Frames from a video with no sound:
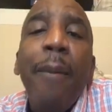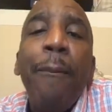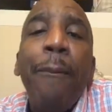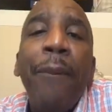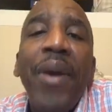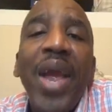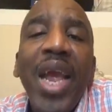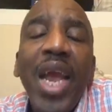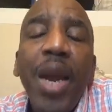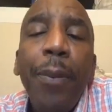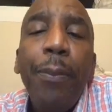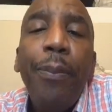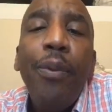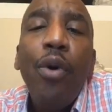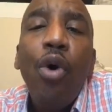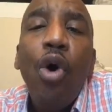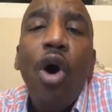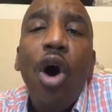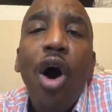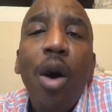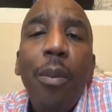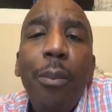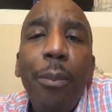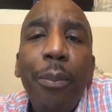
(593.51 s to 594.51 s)
People
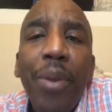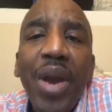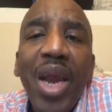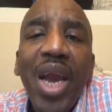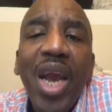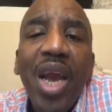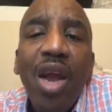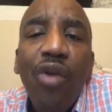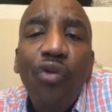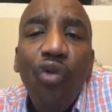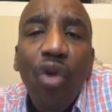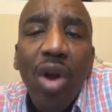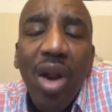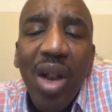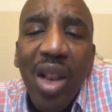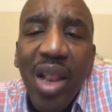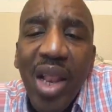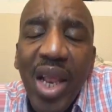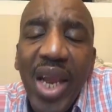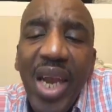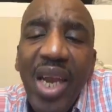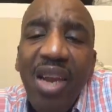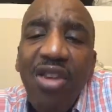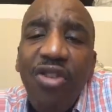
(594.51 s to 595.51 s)
are being
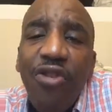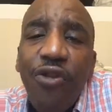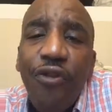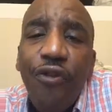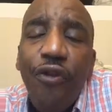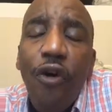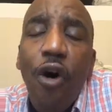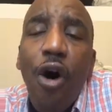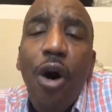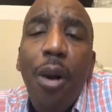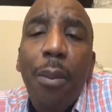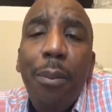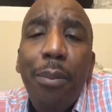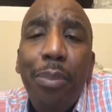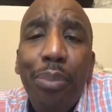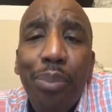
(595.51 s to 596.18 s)
released from